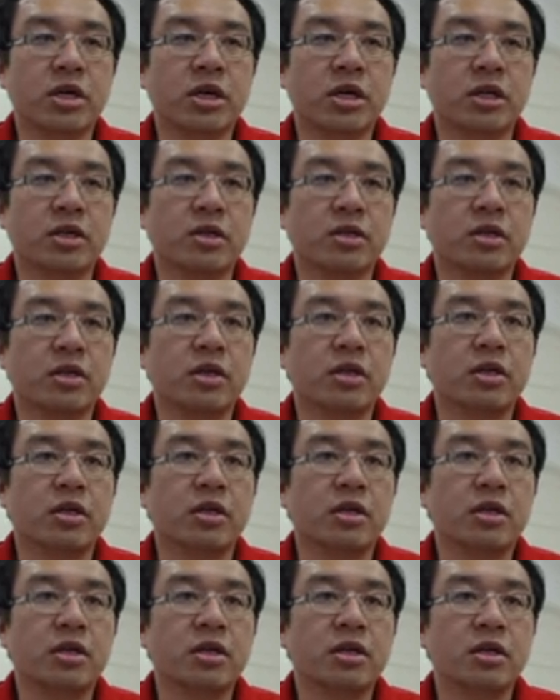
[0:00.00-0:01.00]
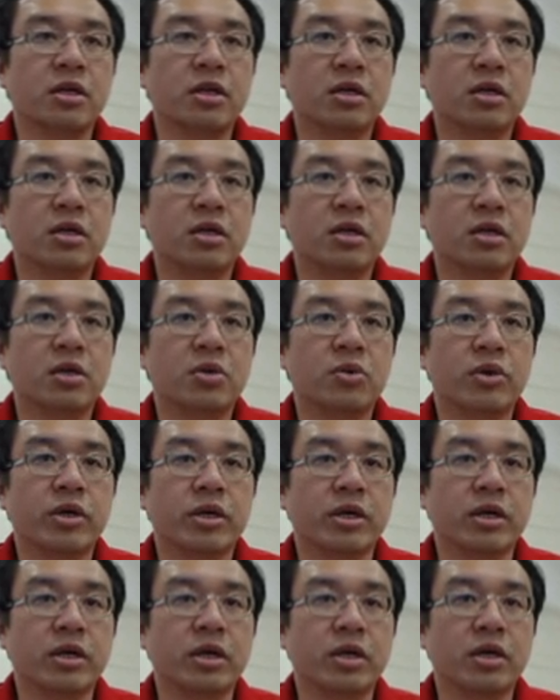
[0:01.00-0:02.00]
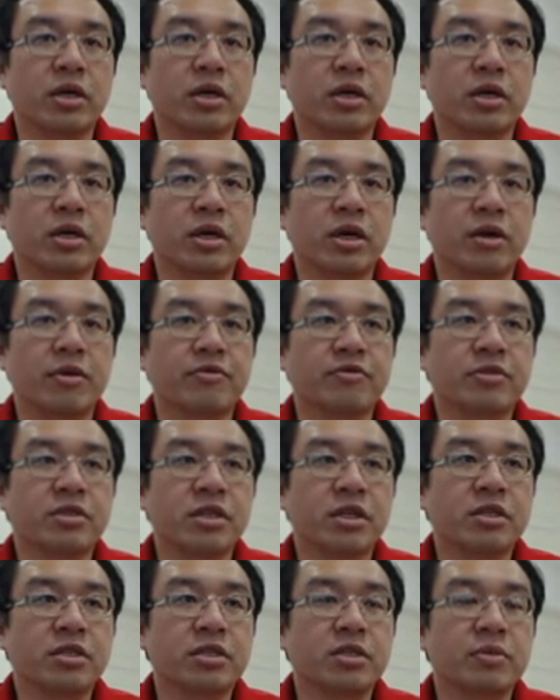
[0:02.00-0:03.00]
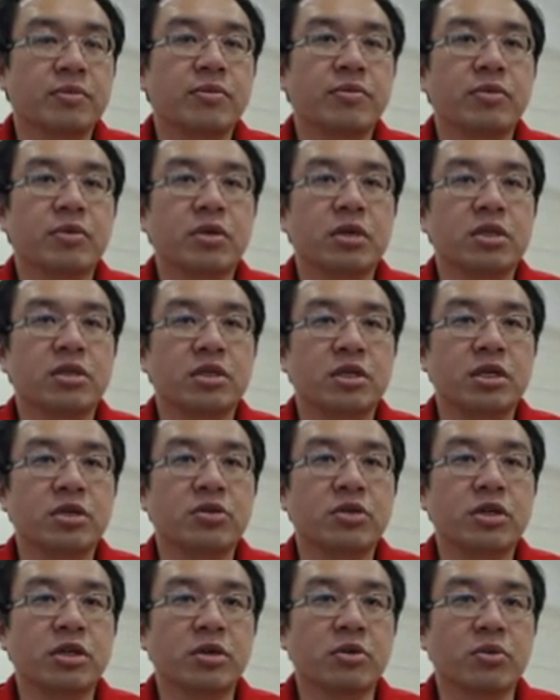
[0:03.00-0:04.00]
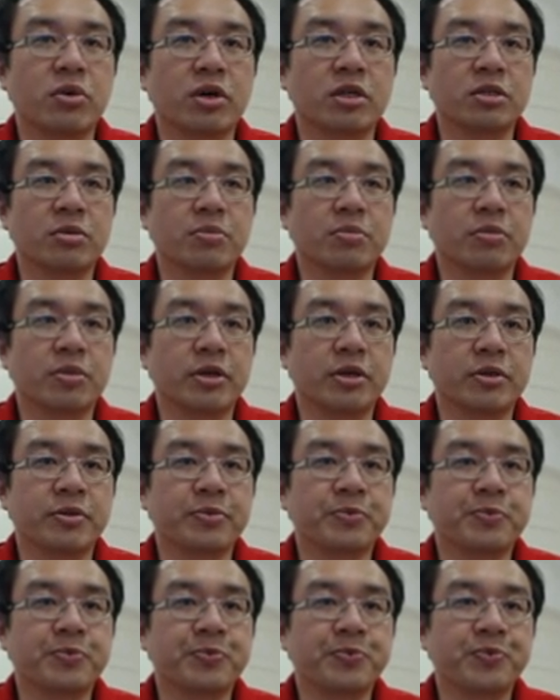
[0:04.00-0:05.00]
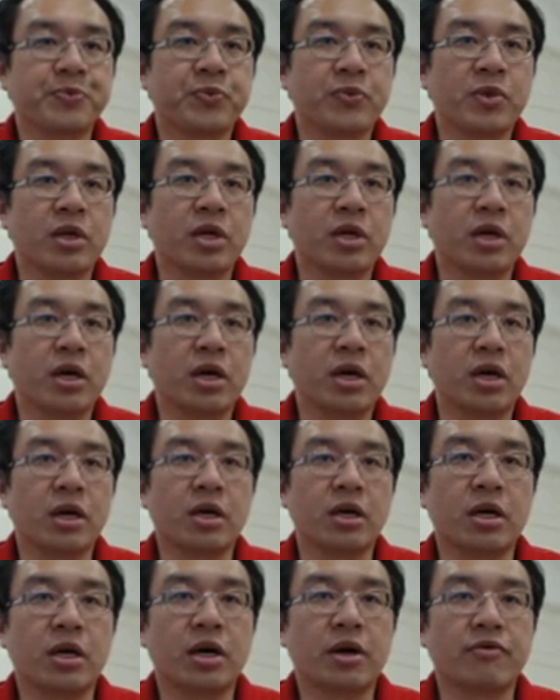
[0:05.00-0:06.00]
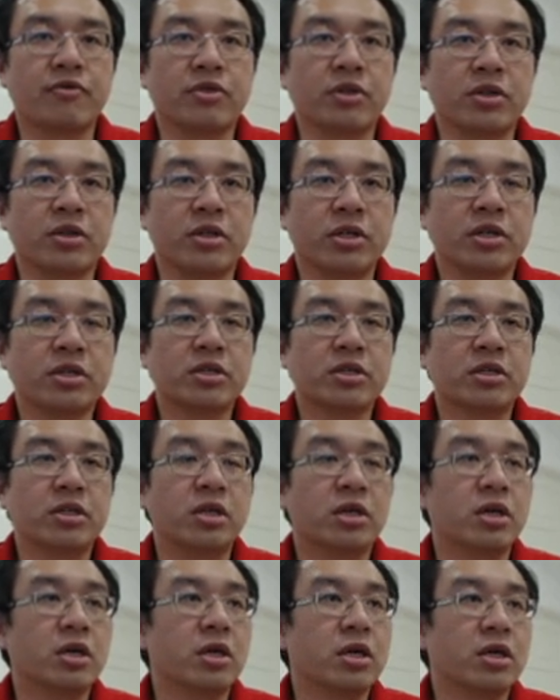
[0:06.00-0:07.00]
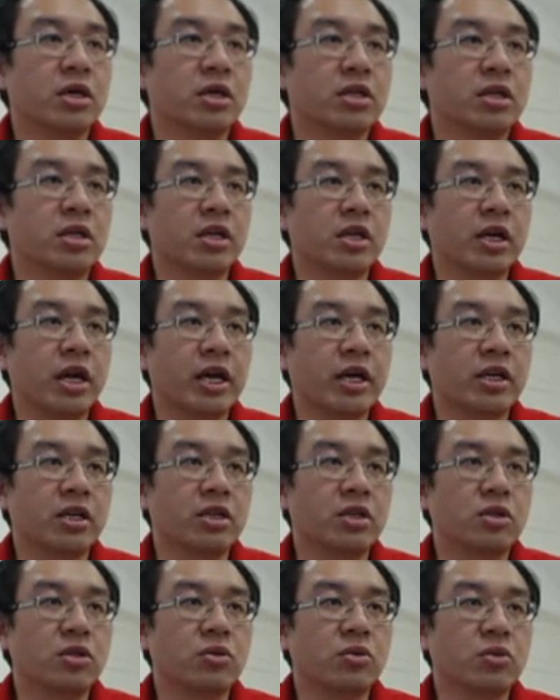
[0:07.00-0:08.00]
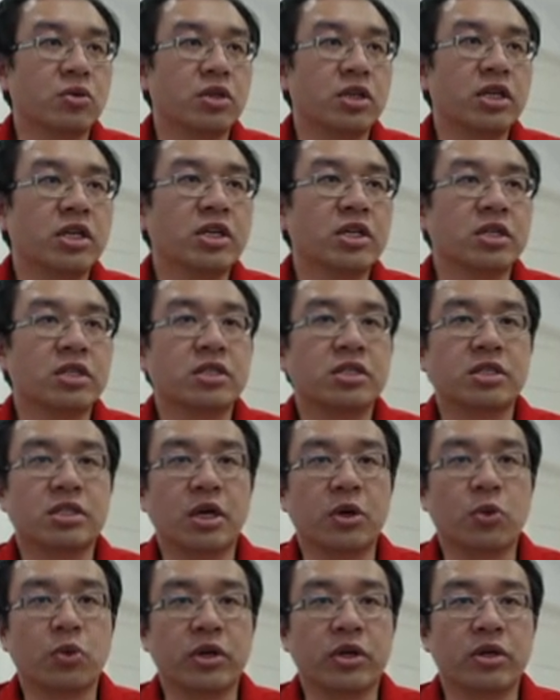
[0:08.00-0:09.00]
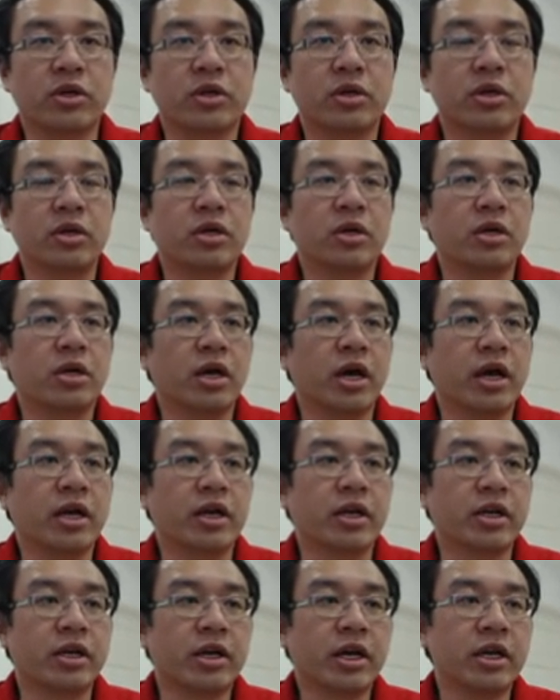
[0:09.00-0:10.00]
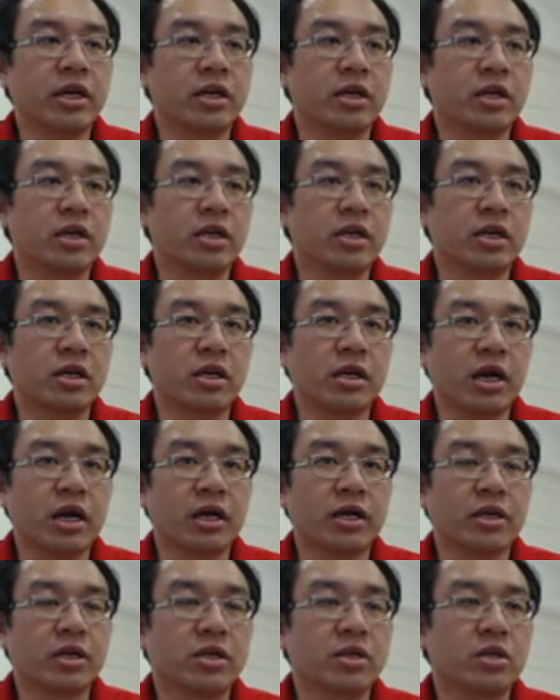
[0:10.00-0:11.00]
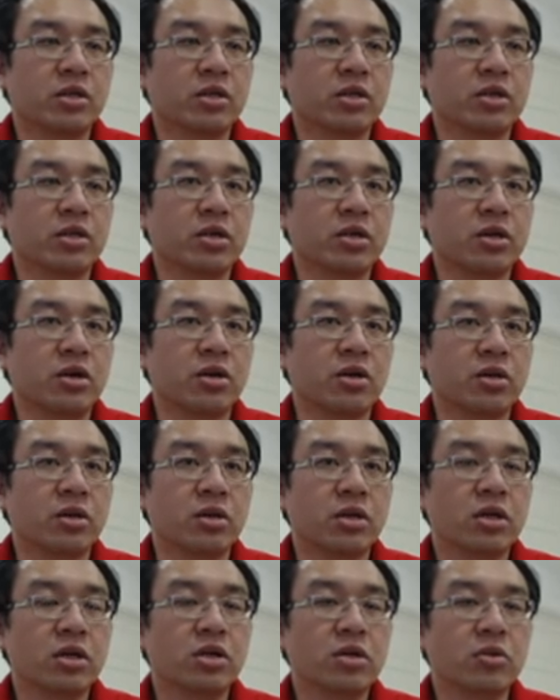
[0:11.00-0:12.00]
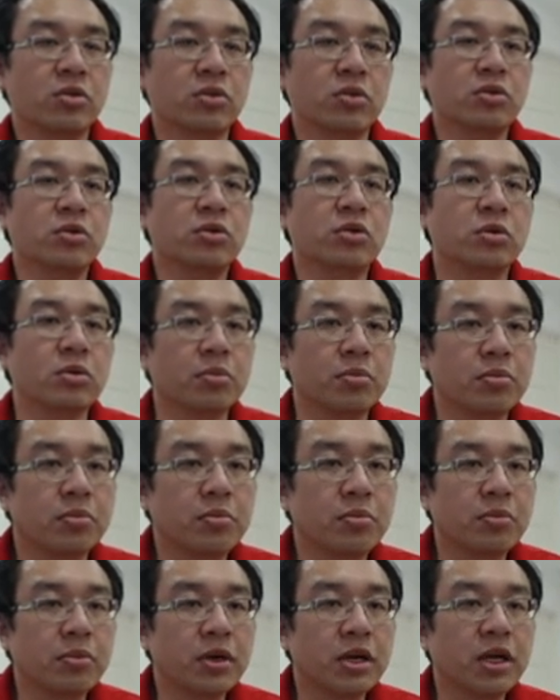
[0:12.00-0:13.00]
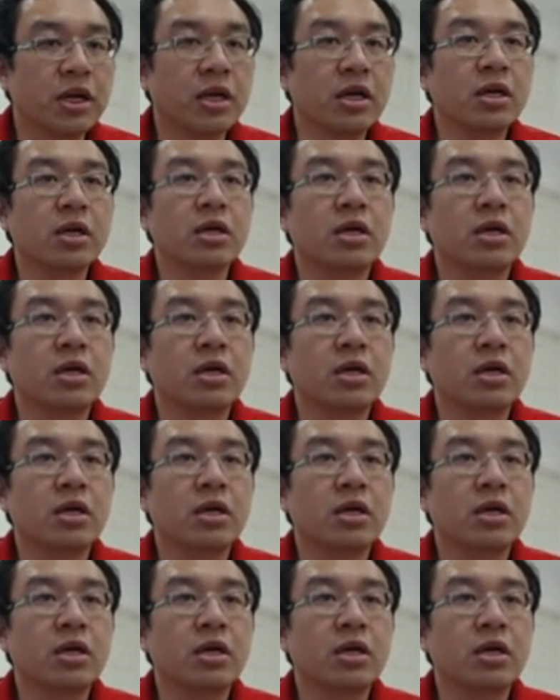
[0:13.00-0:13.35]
at Queen f6, c3 was played, and after this the knight to d7, and then the knight continued to play